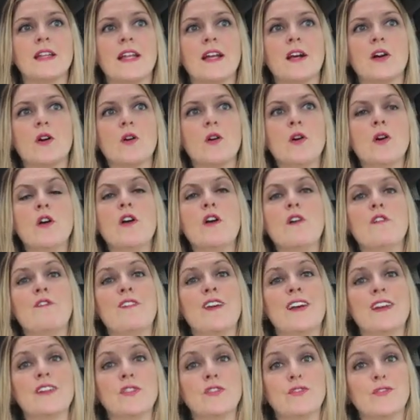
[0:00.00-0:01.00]
Now,
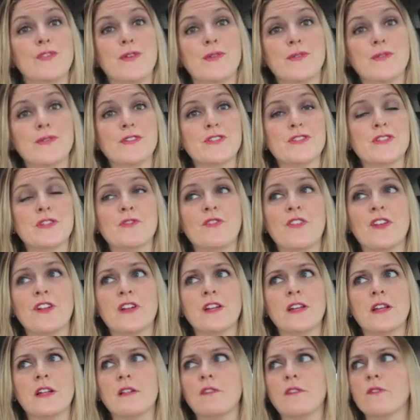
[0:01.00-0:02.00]
fast forward to
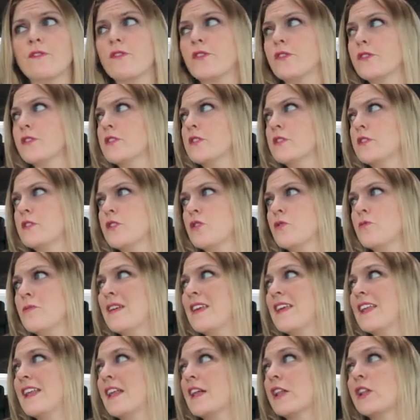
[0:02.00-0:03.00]
very to
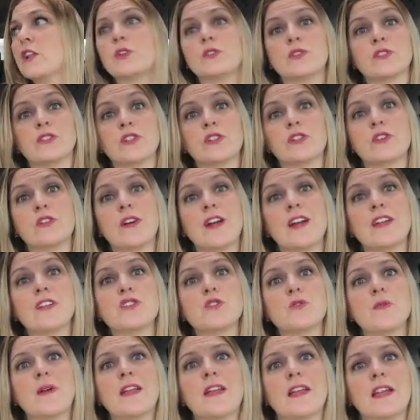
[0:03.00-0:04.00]
me getting close to
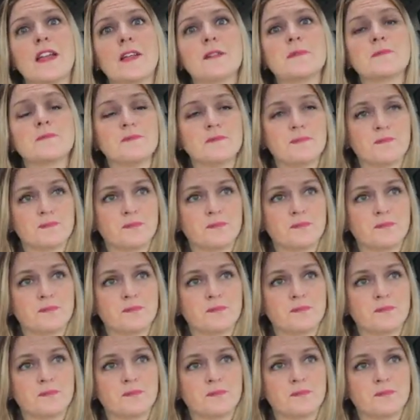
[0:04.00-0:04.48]
graduating,